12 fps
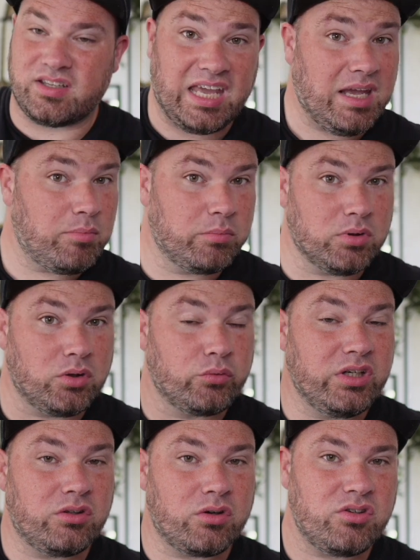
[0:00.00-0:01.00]
capable,
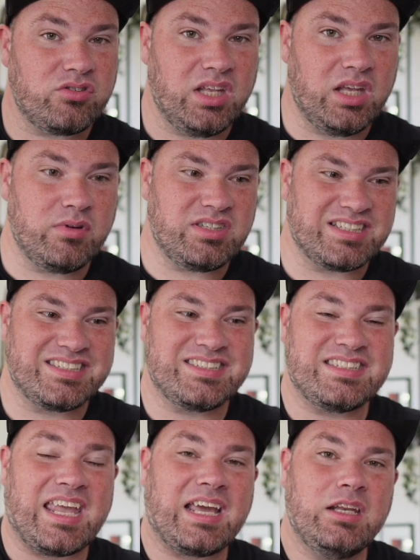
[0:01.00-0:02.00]
returns the image
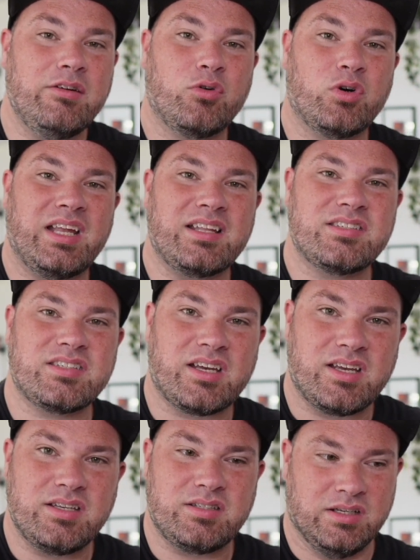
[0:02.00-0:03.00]
exactly for that
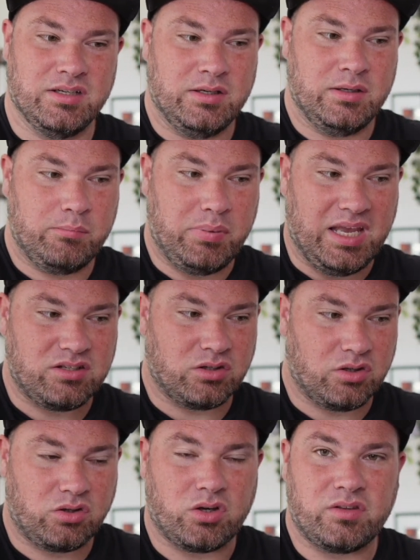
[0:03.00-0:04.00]
size based
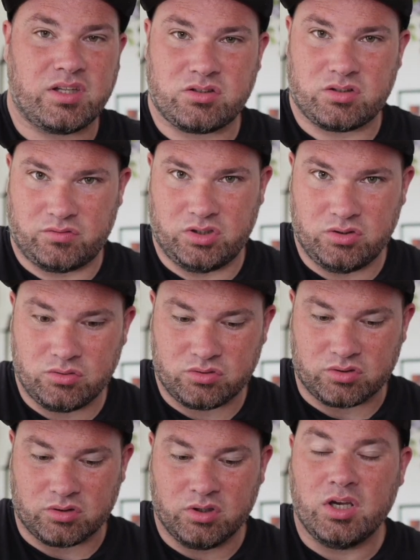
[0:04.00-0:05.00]
on the context of the
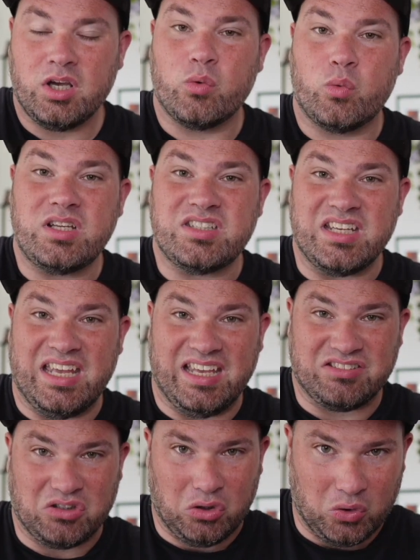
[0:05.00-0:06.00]
user, which
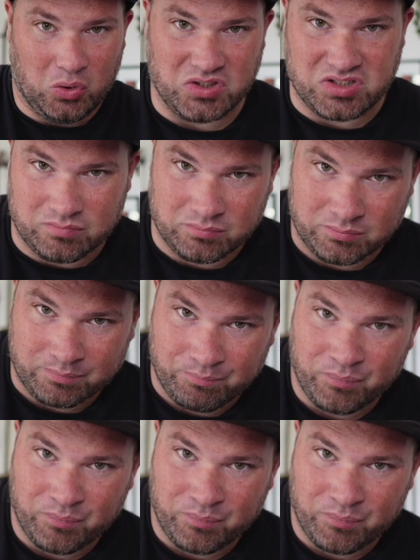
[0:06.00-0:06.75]
is awesome.